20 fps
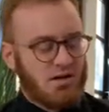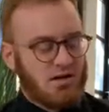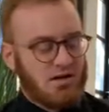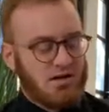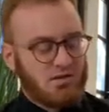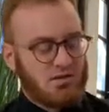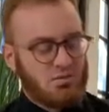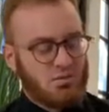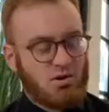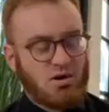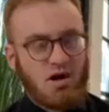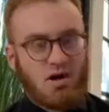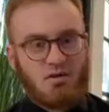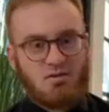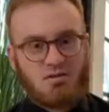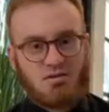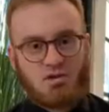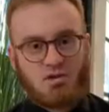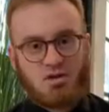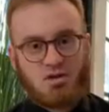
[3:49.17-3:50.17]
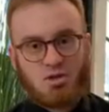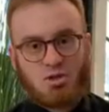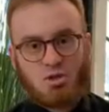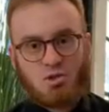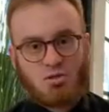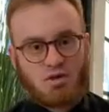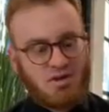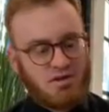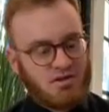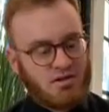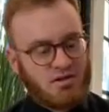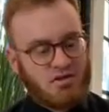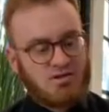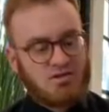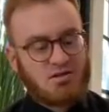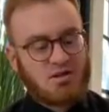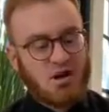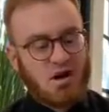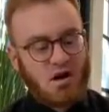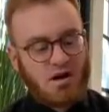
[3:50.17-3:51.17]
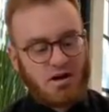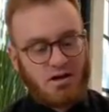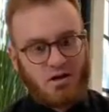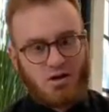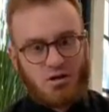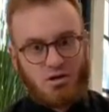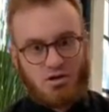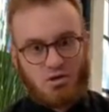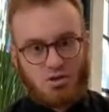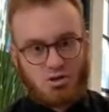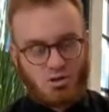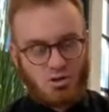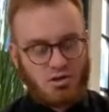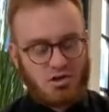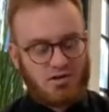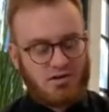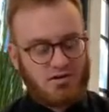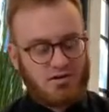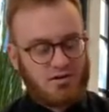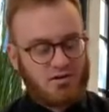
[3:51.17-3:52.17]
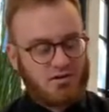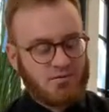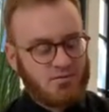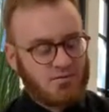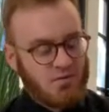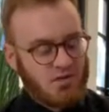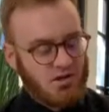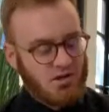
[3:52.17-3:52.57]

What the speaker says: is we're also going to treat the entire joint here.